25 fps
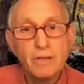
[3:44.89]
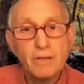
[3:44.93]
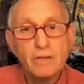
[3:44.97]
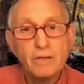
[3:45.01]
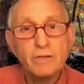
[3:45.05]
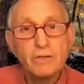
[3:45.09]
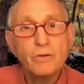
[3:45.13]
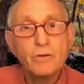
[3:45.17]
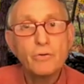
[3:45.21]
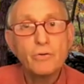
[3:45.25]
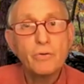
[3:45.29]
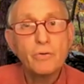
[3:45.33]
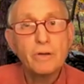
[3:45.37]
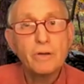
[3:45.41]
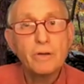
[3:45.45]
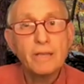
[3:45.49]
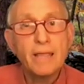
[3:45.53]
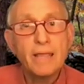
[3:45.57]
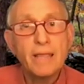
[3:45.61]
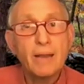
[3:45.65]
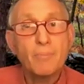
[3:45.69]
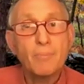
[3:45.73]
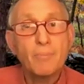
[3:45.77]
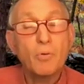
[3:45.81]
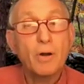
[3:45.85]
during
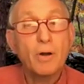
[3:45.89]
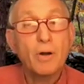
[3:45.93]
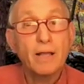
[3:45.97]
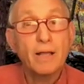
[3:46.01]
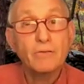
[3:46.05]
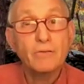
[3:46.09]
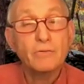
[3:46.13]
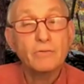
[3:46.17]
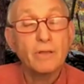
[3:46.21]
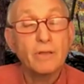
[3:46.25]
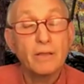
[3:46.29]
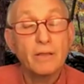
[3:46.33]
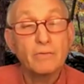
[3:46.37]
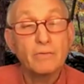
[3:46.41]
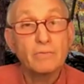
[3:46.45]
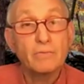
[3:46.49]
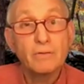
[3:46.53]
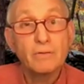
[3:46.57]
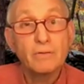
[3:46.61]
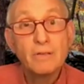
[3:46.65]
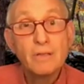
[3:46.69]
that process.